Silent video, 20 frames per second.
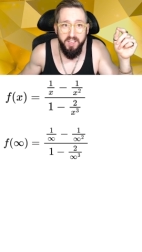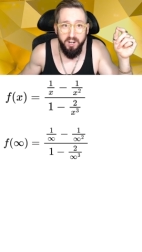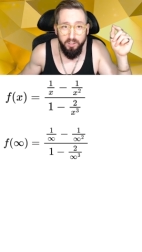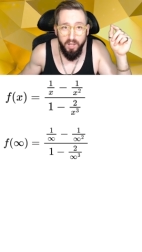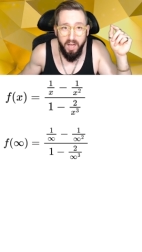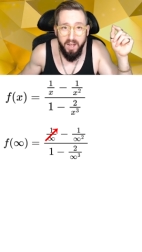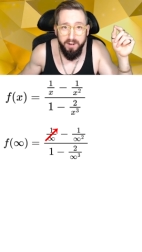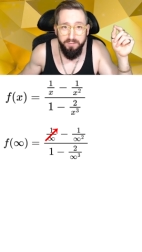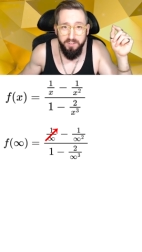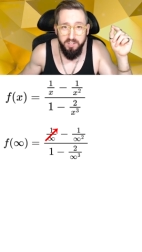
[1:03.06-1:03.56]
a
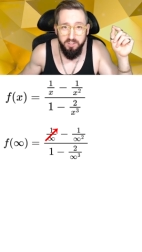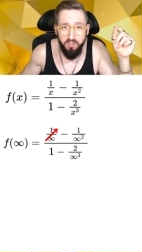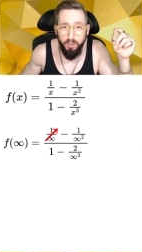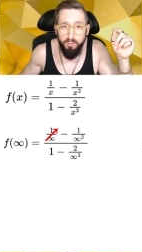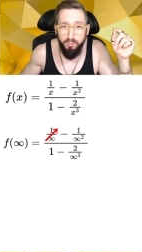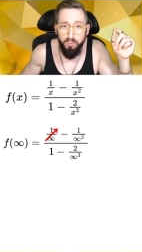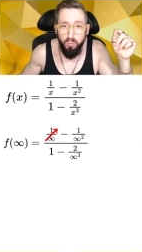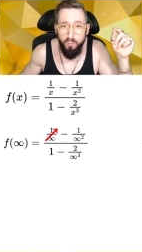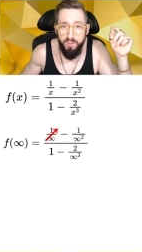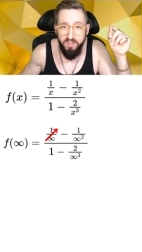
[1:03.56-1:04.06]
lot of these
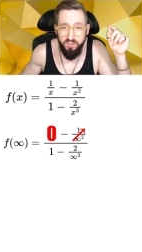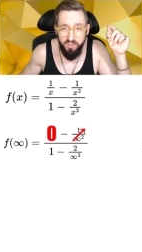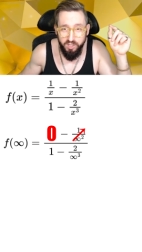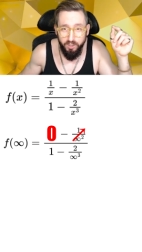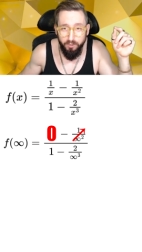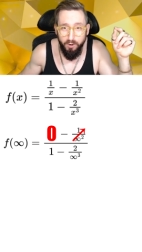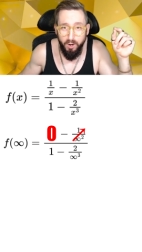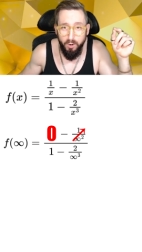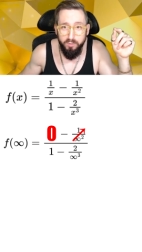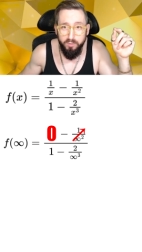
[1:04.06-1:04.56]
terms will be
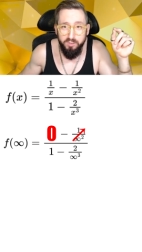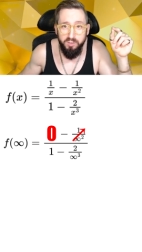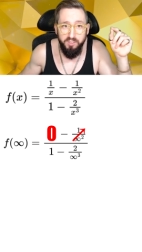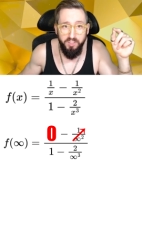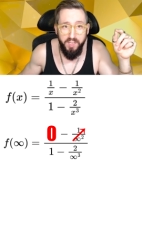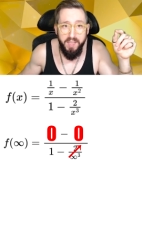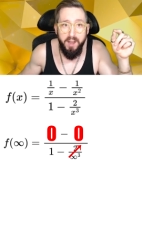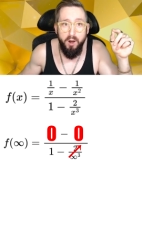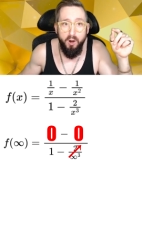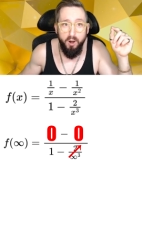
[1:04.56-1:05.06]
zero since
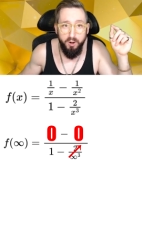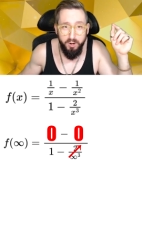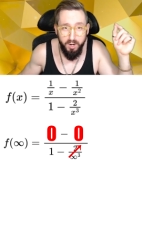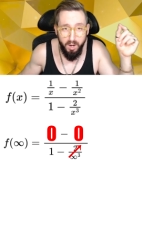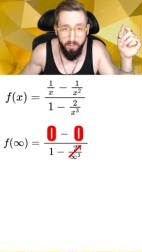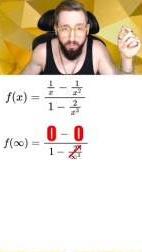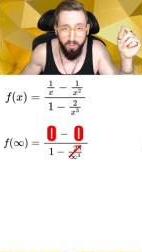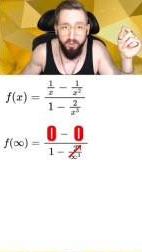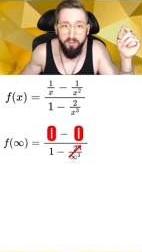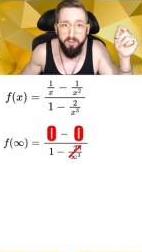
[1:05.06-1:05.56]
they are a
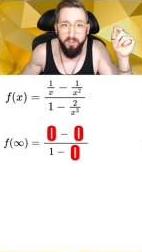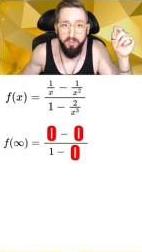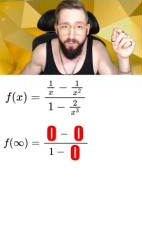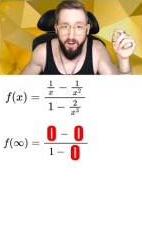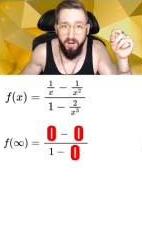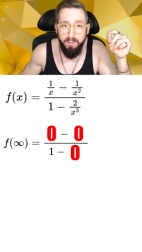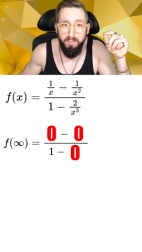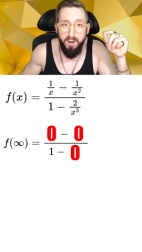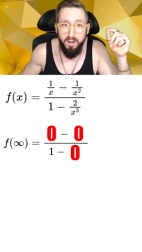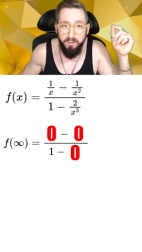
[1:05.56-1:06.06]
number
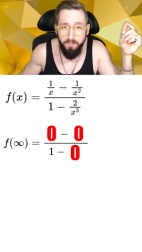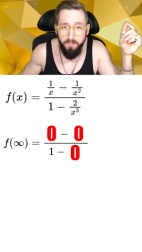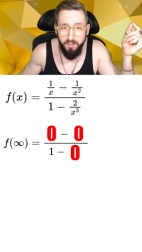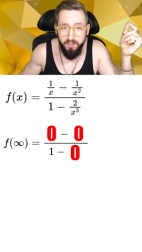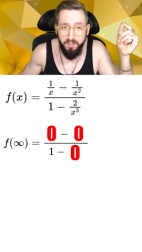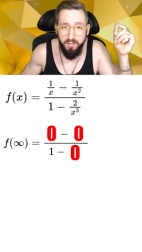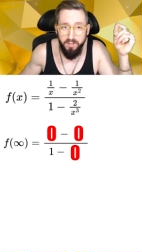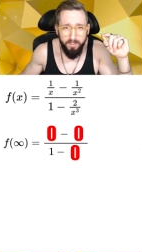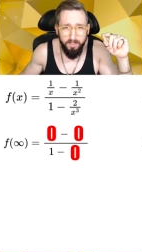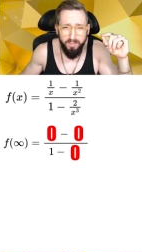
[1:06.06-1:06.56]
divided by
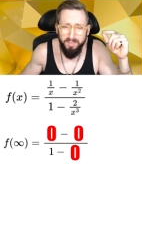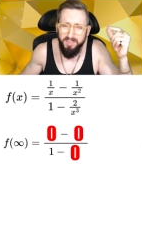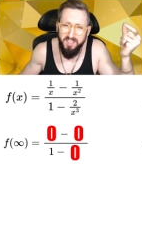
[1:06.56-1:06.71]
infinity.